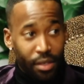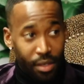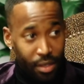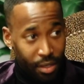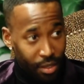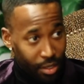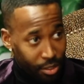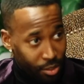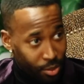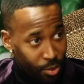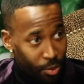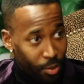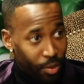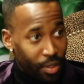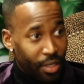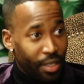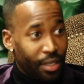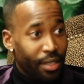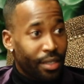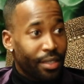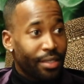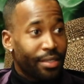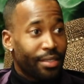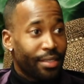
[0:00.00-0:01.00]
Let's do
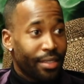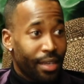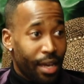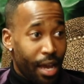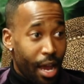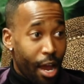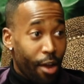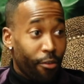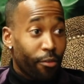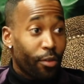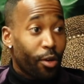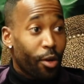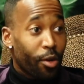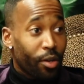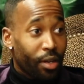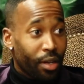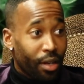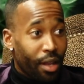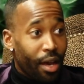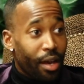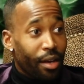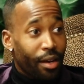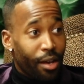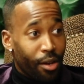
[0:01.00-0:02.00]
this. I've learned a
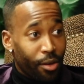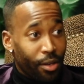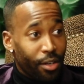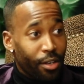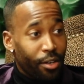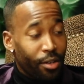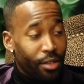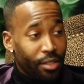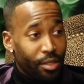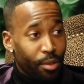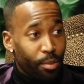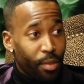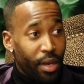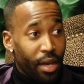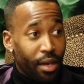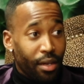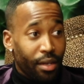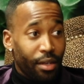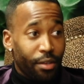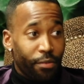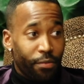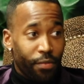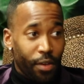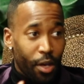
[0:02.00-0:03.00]
lot out here as a man
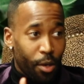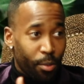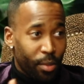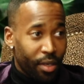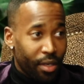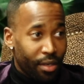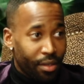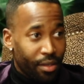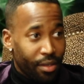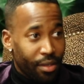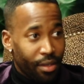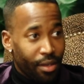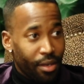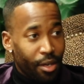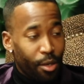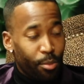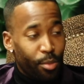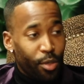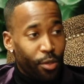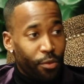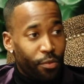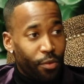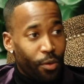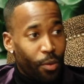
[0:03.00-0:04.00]
and found me a
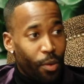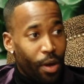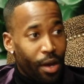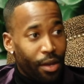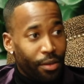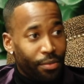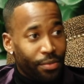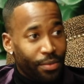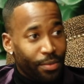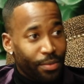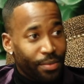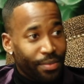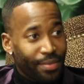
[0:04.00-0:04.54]
beautiful wife.